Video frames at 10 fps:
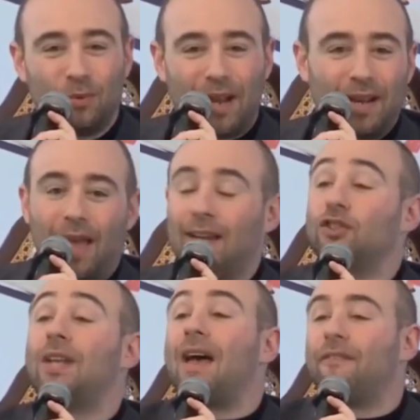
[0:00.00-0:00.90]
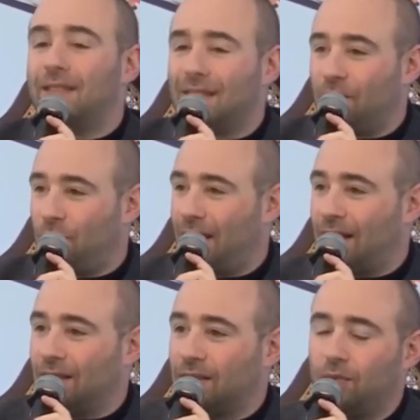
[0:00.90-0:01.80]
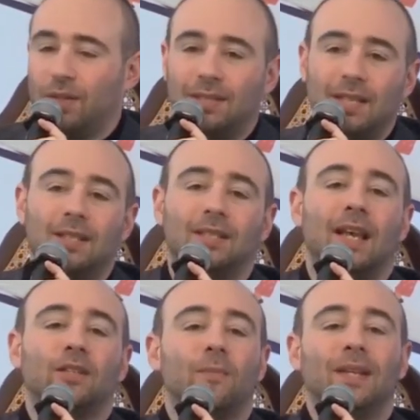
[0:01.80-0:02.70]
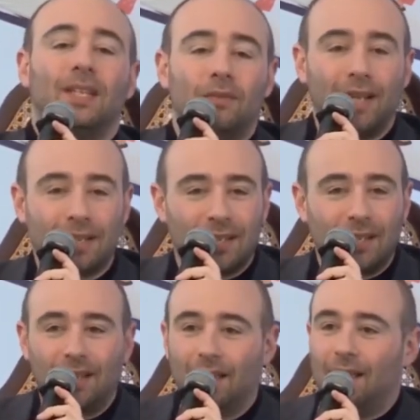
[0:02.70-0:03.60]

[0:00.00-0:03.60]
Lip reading: Right? Ancient Athens had failed. The city-states of medieval Italy